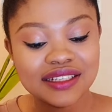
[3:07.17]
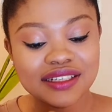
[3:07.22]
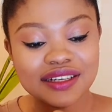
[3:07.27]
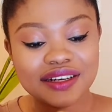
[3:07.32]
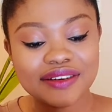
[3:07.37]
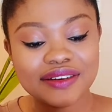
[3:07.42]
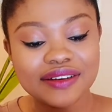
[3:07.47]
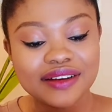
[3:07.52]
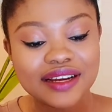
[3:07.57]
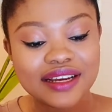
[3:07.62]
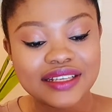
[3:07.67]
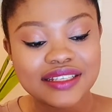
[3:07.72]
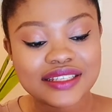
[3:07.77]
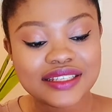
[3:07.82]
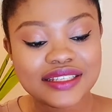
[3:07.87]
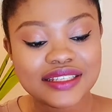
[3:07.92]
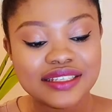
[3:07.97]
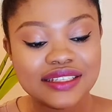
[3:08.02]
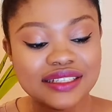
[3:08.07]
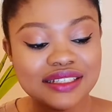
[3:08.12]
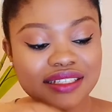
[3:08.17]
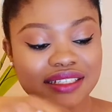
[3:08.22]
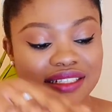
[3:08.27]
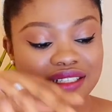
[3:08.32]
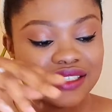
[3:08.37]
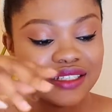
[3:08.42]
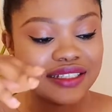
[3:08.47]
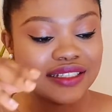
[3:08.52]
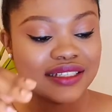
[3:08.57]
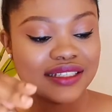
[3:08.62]
Can you guys see
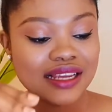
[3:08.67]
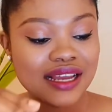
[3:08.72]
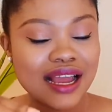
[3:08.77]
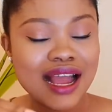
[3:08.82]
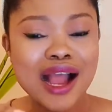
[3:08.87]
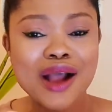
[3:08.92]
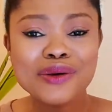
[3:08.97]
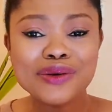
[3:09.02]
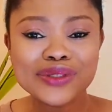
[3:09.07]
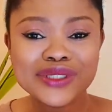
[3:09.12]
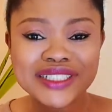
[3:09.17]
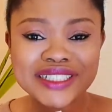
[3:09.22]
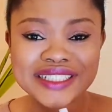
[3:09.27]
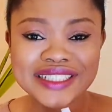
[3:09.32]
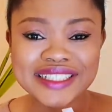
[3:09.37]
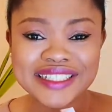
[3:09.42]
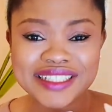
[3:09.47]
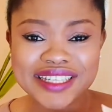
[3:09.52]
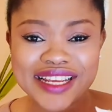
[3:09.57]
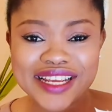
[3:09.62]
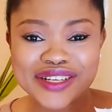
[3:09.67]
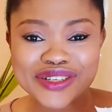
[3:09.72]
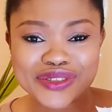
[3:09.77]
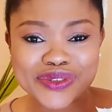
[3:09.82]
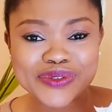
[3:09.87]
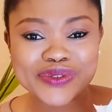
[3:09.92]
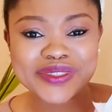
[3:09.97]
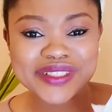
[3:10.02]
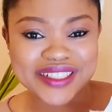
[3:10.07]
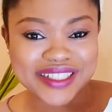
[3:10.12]
this? How did they
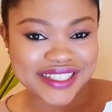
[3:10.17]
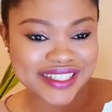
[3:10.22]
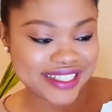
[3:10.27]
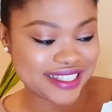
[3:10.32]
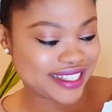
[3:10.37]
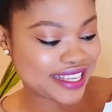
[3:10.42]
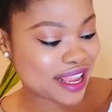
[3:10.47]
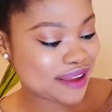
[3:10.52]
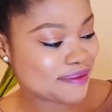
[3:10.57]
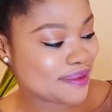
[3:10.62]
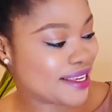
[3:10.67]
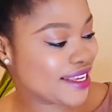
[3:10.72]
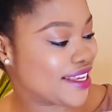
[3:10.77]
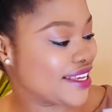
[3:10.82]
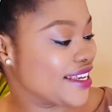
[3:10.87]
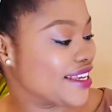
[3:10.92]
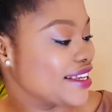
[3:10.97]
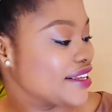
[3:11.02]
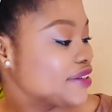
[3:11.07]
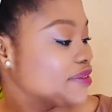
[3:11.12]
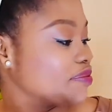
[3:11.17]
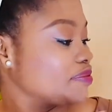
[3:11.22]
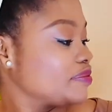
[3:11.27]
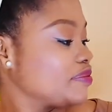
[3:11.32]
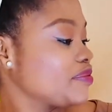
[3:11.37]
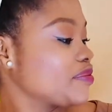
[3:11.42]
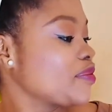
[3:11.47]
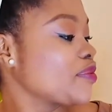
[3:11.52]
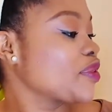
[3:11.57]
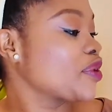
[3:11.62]
do this? I mean,
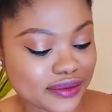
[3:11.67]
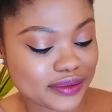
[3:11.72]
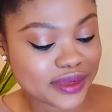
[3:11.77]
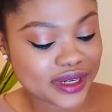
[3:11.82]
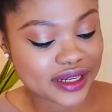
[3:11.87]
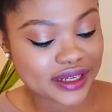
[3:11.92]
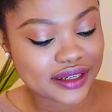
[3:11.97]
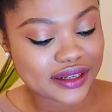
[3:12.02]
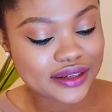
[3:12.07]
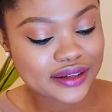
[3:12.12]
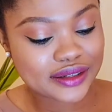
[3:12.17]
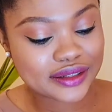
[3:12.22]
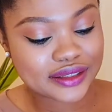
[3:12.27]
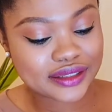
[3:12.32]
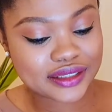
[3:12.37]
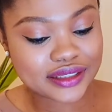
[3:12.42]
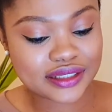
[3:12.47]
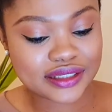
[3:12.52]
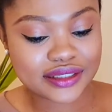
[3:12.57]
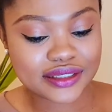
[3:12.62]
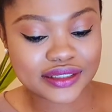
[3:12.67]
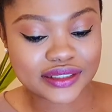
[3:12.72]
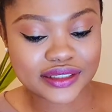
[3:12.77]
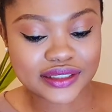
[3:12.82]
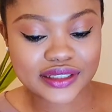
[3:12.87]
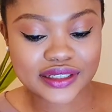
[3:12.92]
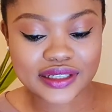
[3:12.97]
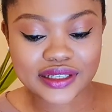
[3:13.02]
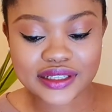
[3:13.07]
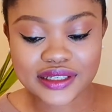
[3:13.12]
oh my god.
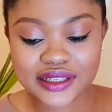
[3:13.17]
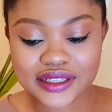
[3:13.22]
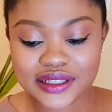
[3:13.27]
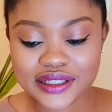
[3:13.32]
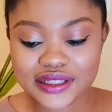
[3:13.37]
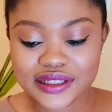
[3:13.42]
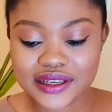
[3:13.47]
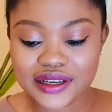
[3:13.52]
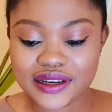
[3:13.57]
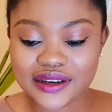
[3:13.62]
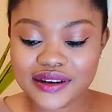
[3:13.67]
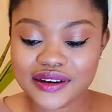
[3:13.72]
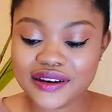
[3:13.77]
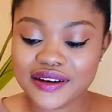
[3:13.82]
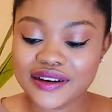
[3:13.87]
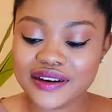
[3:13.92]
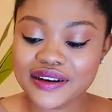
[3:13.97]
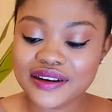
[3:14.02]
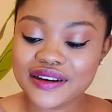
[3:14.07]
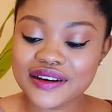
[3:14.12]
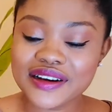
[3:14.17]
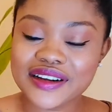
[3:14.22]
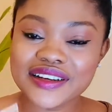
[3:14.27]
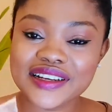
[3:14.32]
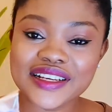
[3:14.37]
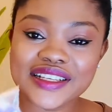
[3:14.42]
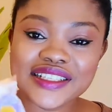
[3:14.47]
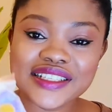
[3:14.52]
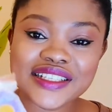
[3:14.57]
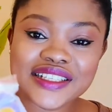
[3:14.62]
And
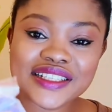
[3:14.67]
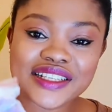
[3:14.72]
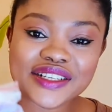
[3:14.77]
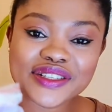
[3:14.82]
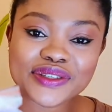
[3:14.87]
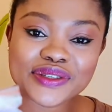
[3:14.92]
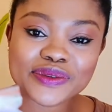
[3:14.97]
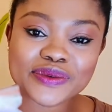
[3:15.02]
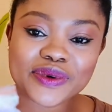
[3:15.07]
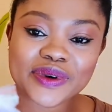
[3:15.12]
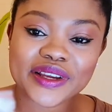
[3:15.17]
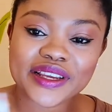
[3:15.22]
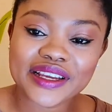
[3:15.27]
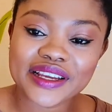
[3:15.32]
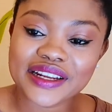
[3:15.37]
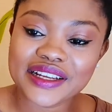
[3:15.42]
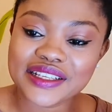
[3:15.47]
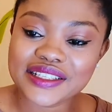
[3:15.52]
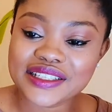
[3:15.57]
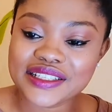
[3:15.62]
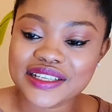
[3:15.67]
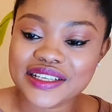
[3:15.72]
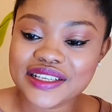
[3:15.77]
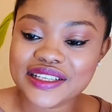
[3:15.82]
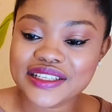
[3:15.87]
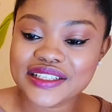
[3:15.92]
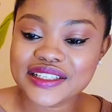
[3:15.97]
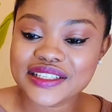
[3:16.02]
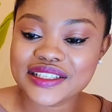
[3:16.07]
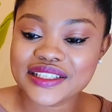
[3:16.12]
there's this little one here that
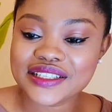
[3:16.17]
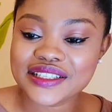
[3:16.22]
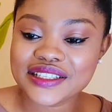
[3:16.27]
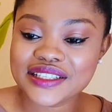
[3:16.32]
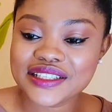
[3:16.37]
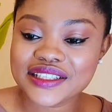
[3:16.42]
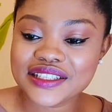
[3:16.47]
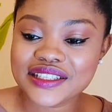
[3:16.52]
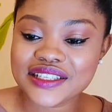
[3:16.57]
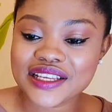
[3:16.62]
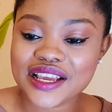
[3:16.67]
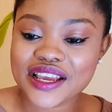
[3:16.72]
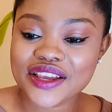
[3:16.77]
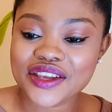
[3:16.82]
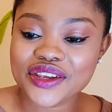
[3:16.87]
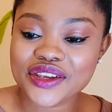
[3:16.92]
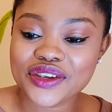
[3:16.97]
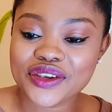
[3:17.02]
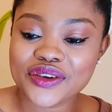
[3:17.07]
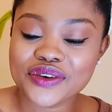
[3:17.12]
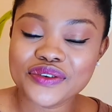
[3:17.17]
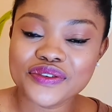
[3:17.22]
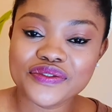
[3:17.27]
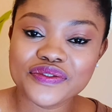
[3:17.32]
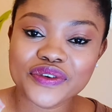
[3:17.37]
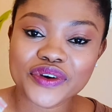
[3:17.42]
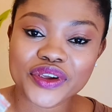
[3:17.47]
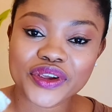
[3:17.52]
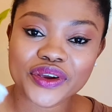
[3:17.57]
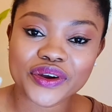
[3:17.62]
says, "Thank you
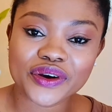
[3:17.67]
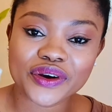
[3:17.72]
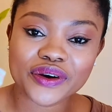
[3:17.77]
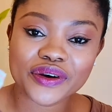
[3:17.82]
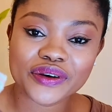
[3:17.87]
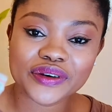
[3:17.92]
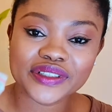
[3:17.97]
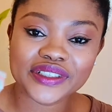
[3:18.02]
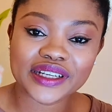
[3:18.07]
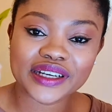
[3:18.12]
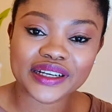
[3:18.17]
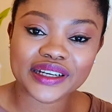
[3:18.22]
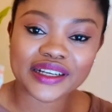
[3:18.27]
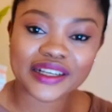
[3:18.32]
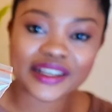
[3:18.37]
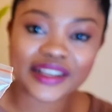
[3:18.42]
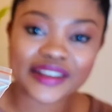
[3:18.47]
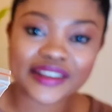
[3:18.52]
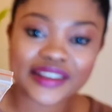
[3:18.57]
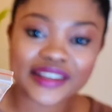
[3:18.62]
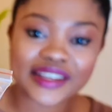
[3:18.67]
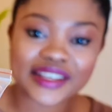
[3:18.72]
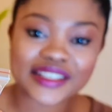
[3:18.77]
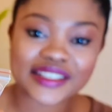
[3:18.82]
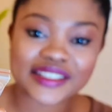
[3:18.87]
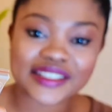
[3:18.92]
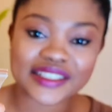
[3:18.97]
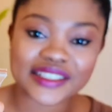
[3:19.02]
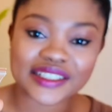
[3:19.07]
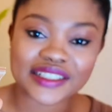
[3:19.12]
for your order." Can you guys
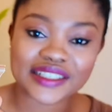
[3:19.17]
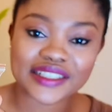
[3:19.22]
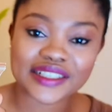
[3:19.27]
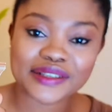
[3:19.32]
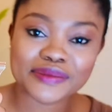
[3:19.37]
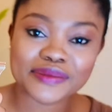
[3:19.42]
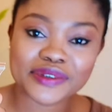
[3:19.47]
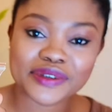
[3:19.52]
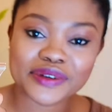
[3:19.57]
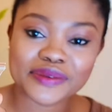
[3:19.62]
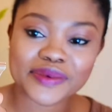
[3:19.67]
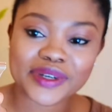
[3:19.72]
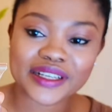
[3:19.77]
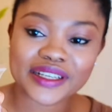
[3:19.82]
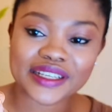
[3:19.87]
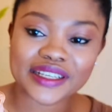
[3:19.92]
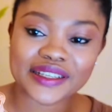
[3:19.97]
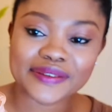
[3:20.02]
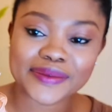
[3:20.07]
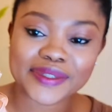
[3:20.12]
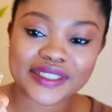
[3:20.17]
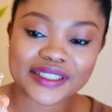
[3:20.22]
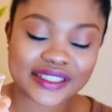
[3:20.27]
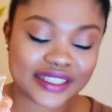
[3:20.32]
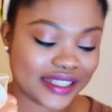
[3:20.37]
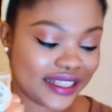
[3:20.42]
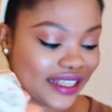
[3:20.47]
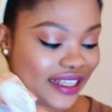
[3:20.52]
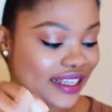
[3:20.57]
see? Let me go back a bit.